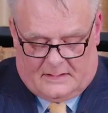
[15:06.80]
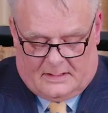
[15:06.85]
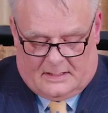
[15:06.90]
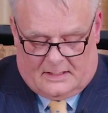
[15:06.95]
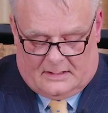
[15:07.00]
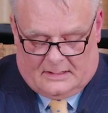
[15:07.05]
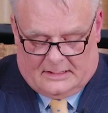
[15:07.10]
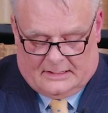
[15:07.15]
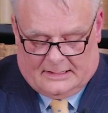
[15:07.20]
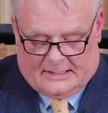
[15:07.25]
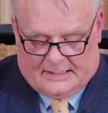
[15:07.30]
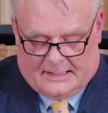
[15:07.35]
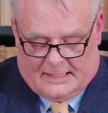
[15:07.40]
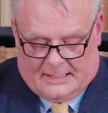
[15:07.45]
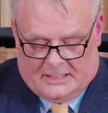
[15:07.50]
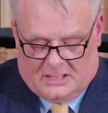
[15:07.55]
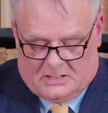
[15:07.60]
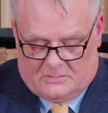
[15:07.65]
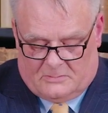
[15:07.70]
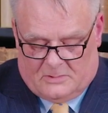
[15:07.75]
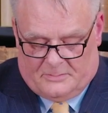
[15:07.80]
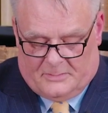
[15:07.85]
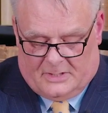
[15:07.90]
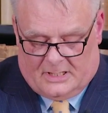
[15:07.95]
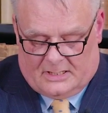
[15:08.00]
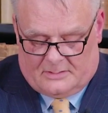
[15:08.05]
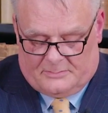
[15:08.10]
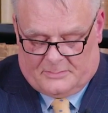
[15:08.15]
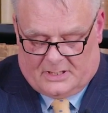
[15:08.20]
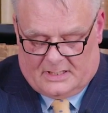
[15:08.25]
the early litigation were
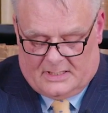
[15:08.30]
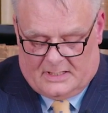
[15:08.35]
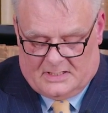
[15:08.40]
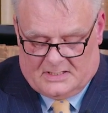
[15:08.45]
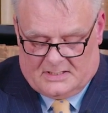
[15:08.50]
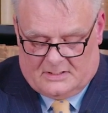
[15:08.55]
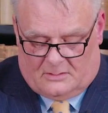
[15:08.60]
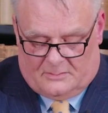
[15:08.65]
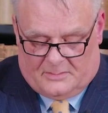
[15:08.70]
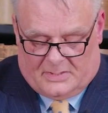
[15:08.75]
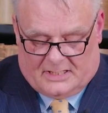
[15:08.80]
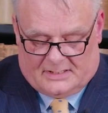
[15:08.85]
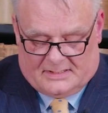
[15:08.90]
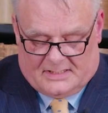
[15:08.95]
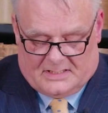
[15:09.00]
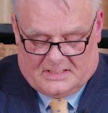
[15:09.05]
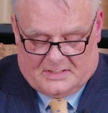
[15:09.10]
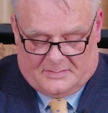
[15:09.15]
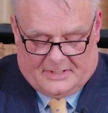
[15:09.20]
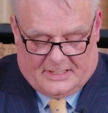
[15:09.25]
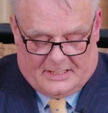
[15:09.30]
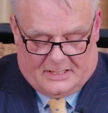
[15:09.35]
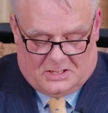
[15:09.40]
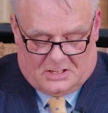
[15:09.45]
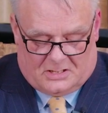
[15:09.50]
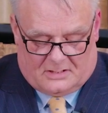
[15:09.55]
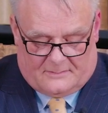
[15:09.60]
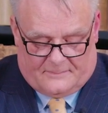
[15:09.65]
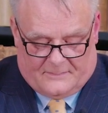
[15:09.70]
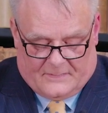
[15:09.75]
marked by his
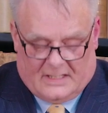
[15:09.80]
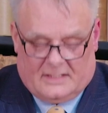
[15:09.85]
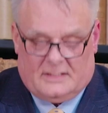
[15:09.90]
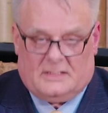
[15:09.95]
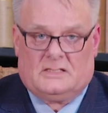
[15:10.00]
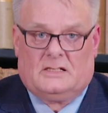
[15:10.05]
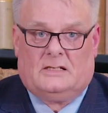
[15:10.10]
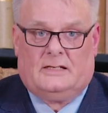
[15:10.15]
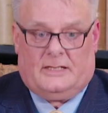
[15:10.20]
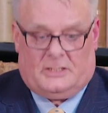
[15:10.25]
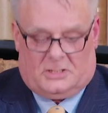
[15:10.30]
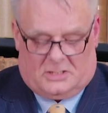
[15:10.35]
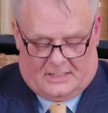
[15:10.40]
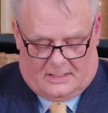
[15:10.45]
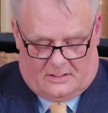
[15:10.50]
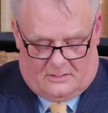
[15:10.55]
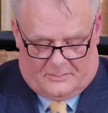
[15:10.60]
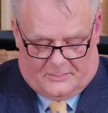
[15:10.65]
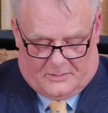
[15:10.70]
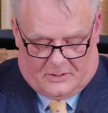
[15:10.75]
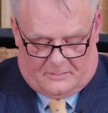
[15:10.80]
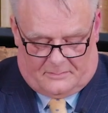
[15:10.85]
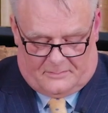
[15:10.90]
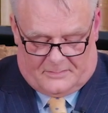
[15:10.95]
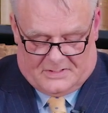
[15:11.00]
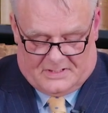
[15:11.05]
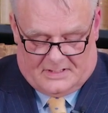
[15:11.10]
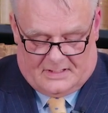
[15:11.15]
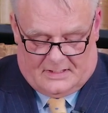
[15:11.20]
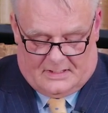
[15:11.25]
non-participation and his alleged health
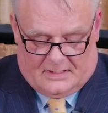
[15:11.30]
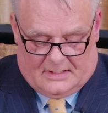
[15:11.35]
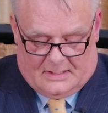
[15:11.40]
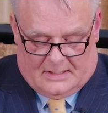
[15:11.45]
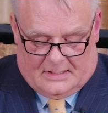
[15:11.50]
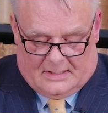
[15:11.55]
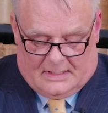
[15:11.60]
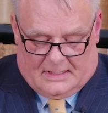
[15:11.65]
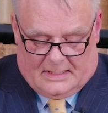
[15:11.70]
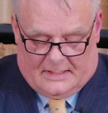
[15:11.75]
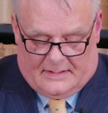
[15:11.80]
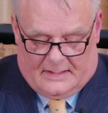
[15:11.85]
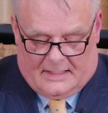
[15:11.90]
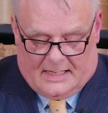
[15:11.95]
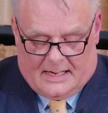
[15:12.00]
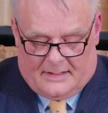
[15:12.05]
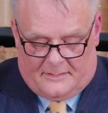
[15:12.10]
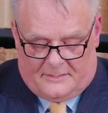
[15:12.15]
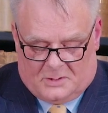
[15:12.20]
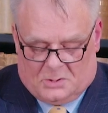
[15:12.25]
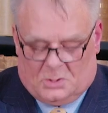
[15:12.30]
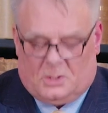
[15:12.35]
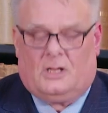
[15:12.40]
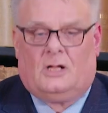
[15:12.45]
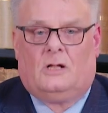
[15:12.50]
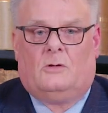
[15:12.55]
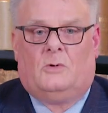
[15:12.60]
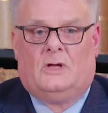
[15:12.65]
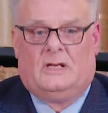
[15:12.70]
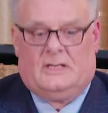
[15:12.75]
problems. In the end, the
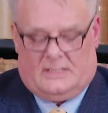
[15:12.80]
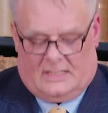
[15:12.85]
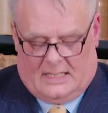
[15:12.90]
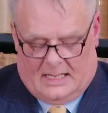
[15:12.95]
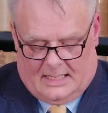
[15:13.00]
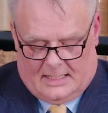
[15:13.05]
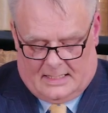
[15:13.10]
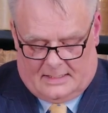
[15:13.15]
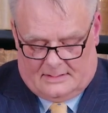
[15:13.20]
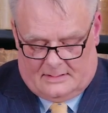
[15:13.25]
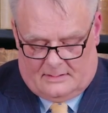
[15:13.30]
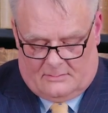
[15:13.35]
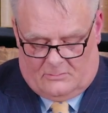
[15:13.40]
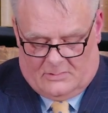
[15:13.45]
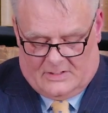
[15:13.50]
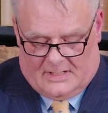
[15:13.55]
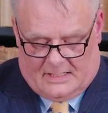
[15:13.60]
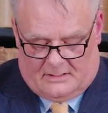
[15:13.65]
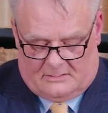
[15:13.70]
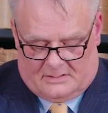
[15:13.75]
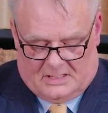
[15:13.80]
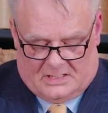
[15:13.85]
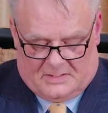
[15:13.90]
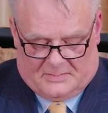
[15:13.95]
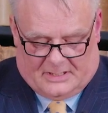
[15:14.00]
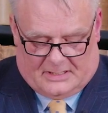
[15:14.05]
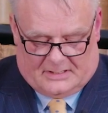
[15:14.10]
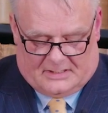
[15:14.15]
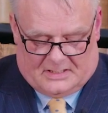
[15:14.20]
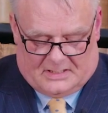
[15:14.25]
trial went ahead without his
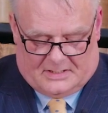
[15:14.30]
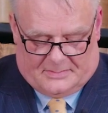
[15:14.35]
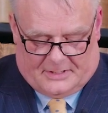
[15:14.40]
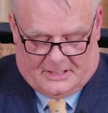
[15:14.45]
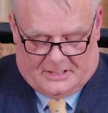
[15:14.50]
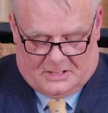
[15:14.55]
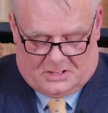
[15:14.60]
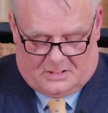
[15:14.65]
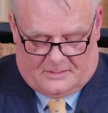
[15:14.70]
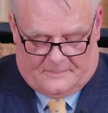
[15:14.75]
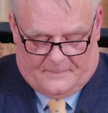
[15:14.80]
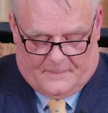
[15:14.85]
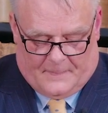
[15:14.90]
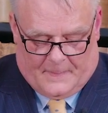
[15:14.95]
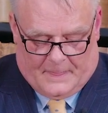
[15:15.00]
participation.